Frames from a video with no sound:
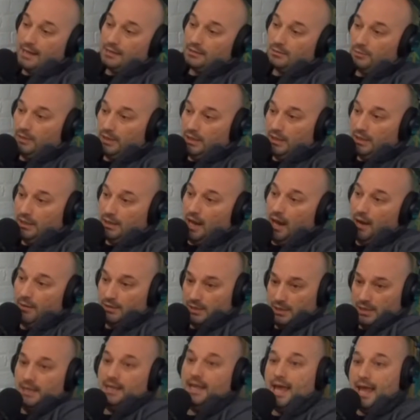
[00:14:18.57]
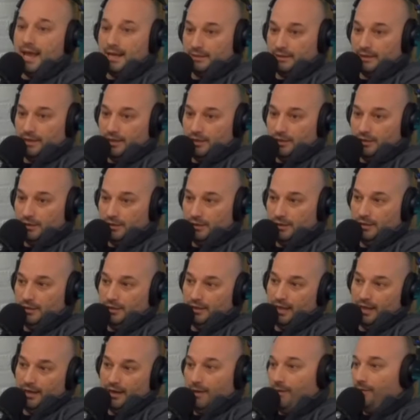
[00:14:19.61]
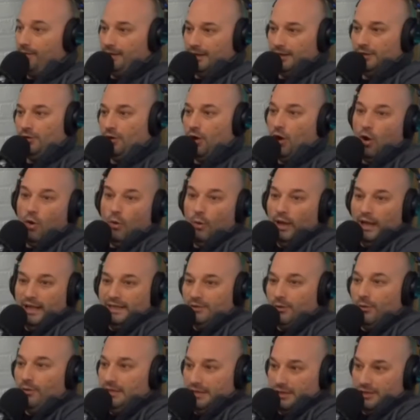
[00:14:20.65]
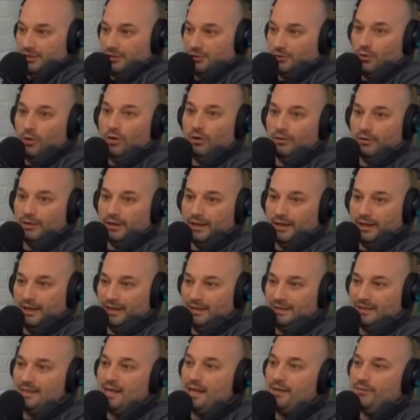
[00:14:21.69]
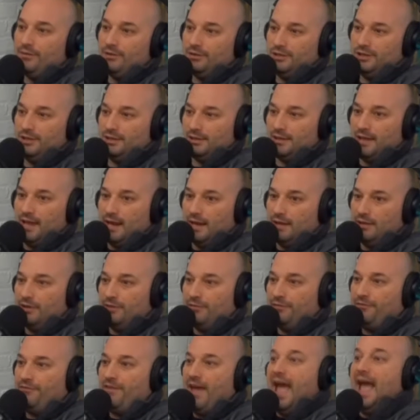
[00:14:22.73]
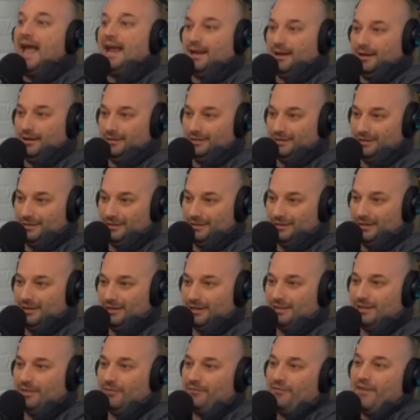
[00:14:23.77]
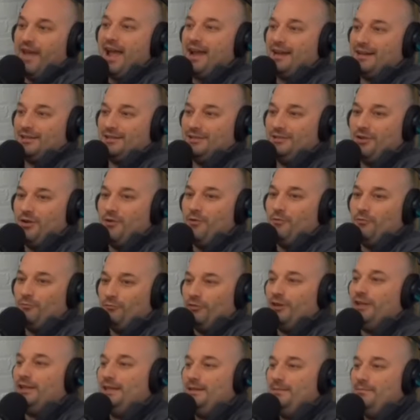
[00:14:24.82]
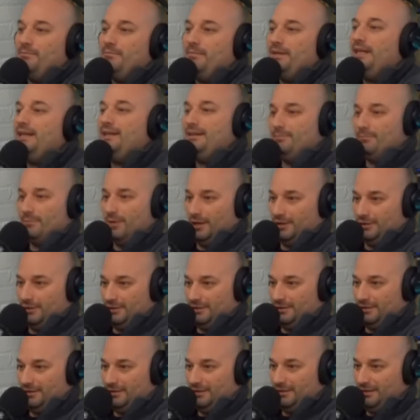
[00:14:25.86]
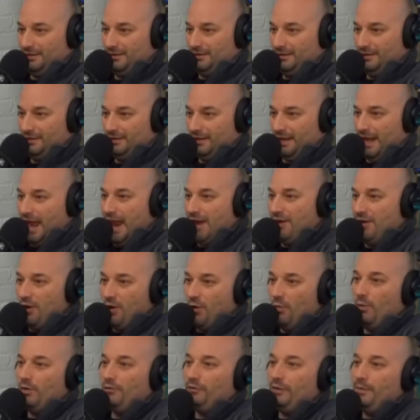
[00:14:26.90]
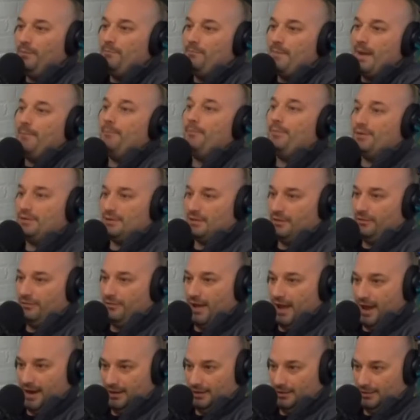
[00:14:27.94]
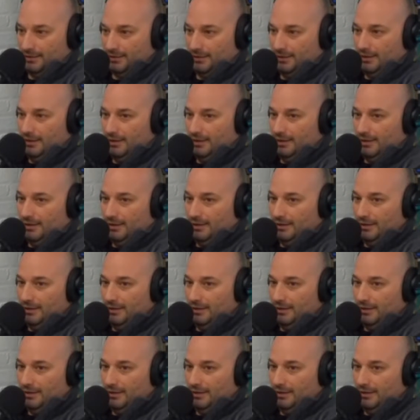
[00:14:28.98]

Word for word: last week I was in the gas station and uh, you're always it's always a story. It's never just like the facts cuz the facts don't really mean much. Mm-hmm. And no one remembers the facts